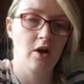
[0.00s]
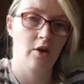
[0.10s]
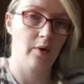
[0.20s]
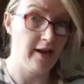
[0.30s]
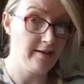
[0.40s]

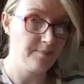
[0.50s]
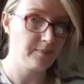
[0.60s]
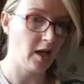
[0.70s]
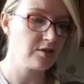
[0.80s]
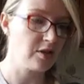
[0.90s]
Okay.
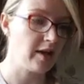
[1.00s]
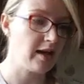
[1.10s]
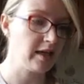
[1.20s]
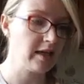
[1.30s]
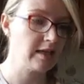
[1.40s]
So
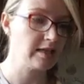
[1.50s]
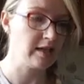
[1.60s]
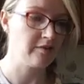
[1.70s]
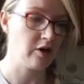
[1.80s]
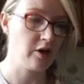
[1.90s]
that is
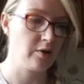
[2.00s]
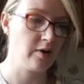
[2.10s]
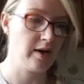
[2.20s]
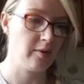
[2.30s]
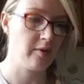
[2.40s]
a Virgo.
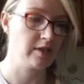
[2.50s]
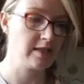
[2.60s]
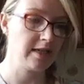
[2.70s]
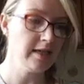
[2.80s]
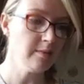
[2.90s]
Now we're on to
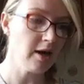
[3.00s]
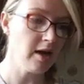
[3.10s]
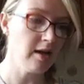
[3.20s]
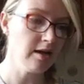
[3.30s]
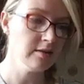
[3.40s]
Libra.